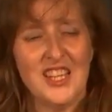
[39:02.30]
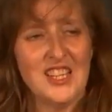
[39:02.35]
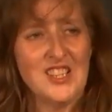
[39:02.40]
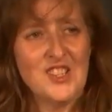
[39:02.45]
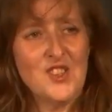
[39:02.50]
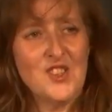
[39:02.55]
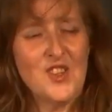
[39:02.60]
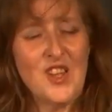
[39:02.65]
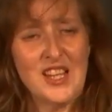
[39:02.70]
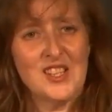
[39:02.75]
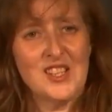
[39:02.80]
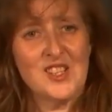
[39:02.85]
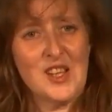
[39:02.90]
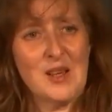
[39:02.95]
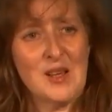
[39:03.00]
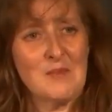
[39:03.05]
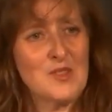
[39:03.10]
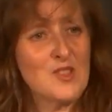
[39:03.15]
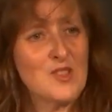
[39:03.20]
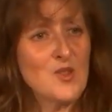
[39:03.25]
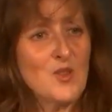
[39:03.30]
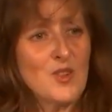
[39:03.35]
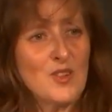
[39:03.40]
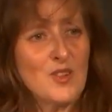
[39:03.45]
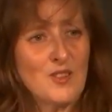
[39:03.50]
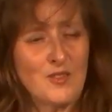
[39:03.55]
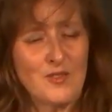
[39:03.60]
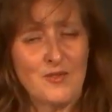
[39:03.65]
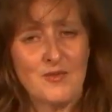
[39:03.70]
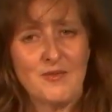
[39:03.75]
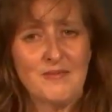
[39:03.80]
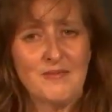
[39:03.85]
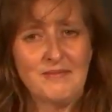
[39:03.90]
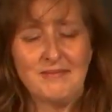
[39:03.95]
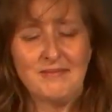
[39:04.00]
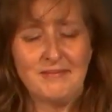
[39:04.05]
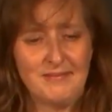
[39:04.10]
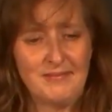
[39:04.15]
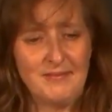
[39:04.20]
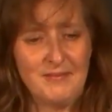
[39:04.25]
in in some sort of
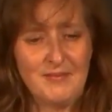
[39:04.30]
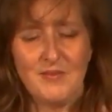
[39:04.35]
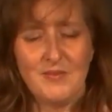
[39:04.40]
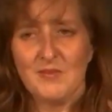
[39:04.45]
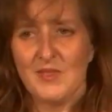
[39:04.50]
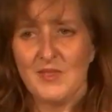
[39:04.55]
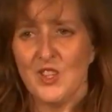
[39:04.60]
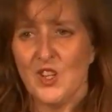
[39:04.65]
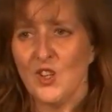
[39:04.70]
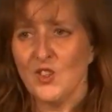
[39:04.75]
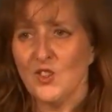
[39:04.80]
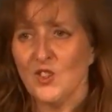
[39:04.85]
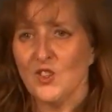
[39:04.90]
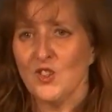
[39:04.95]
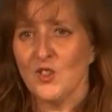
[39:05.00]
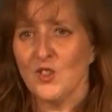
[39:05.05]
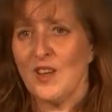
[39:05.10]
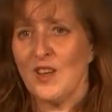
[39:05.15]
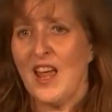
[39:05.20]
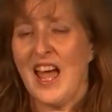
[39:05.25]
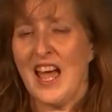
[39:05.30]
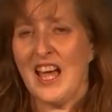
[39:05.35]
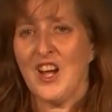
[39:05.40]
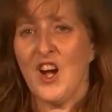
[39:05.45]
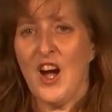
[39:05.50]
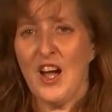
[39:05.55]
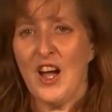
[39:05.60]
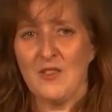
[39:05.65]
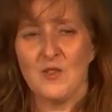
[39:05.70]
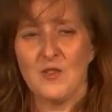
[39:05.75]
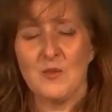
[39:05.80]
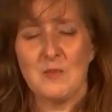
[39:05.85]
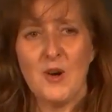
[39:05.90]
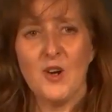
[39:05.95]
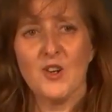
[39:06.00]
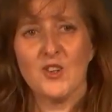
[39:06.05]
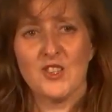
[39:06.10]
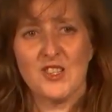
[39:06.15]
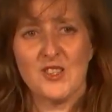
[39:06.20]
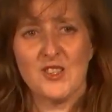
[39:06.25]
you know good archival
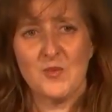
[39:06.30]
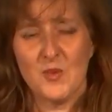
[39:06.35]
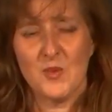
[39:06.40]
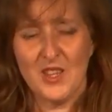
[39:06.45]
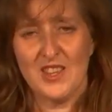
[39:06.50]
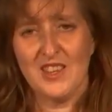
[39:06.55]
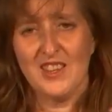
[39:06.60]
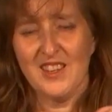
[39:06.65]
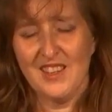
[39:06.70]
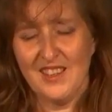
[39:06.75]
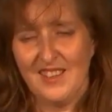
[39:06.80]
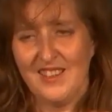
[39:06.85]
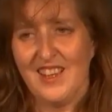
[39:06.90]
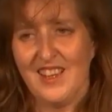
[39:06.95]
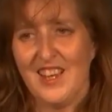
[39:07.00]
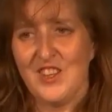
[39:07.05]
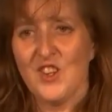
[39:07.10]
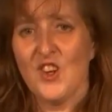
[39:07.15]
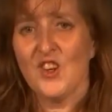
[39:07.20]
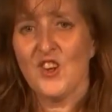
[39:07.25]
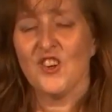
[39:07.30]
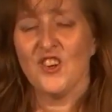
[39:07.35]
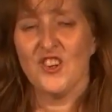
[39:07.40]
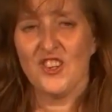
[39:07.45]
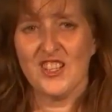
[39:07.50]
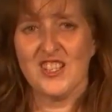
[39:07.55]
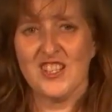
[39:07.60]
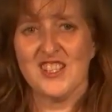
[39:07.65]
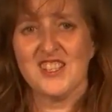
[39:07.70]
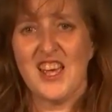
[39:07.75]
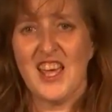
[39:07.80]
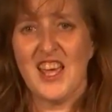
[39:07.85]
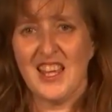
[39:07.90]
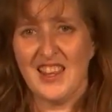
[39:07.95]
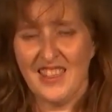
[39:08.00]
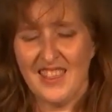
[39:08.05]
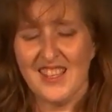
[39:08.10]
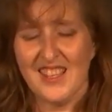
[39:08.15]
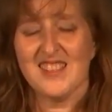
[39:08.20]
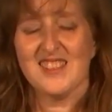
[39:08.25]
box with a note on it
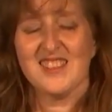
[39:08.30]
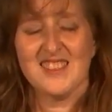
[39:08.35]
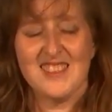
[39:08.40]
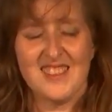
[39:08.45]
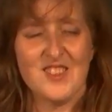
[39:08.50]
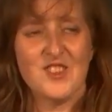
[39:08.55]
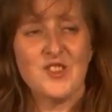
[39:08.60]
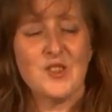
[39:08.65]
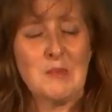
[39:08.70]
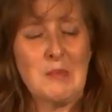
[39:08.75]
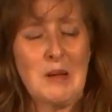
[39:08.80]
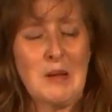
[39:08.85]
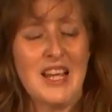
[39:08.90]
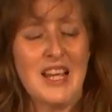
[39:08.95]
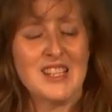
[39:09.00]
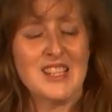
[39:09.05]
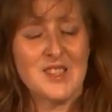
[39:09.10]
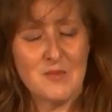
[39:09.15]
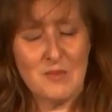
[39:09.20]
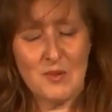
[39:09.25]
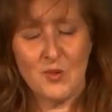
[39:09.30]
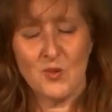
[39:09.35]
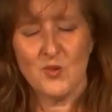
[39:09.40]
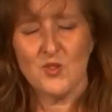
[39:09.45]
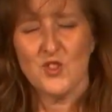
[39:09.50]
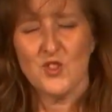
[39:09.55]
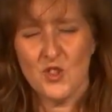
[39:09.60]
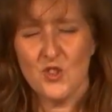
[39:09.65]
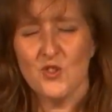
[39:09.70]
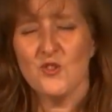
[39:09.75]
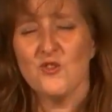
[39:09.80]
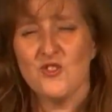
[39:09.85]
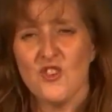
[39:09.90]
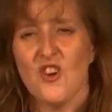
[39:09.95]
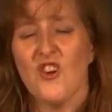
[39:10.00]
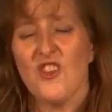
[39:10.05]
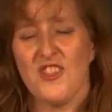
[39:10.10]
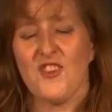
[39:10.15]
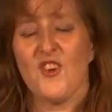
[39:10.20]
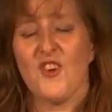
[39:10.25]
saying this is irreplaceable do
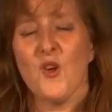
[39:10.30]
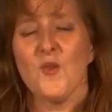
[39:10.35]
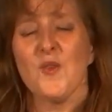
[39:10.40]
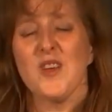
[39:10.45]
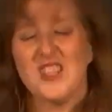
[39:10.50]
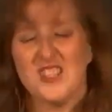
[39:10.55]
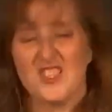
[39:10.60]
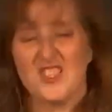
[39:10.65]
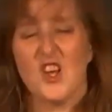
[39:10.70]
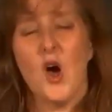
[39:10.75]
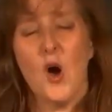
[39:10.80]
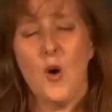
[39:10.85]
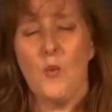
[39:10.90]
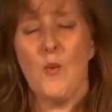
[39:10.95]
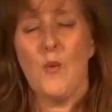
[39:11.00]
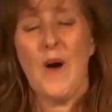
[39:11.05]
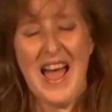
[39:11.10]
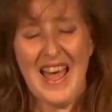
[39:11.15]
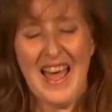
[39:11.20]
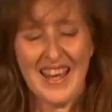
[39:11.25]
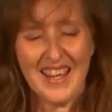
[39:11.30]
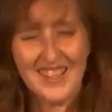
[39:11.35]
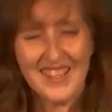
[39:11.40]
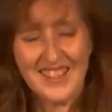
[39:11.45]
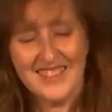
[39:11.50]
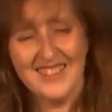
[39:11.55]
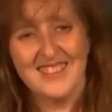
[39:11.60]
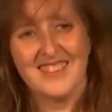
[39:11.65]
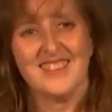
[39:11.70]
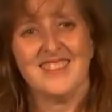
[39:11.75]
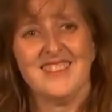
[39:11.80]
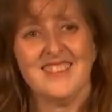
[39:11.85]
not throw it away